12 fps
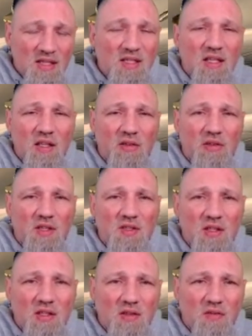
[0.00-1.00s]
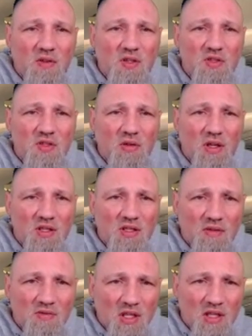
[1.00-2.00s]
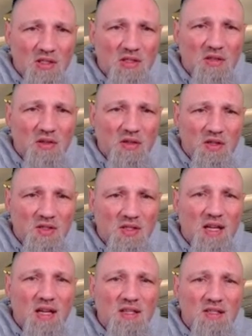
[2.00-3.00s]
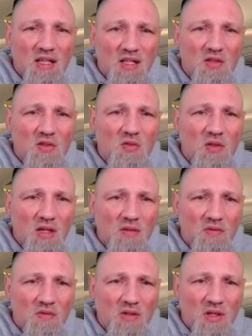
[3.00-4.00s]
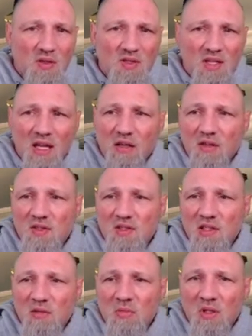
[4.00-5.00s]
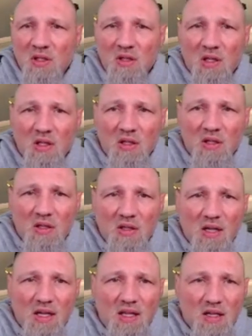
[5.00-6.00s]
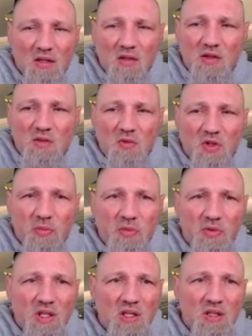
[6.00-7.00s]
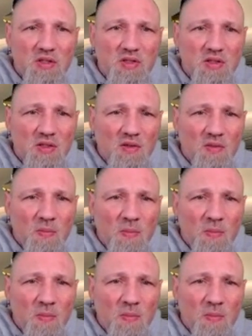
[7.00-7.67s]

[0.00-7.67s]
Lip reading: That's kind of interesting. The first 2 hits have chance at decreased attack. Second 2 have decreased accuracy. But I like all those multiple hits.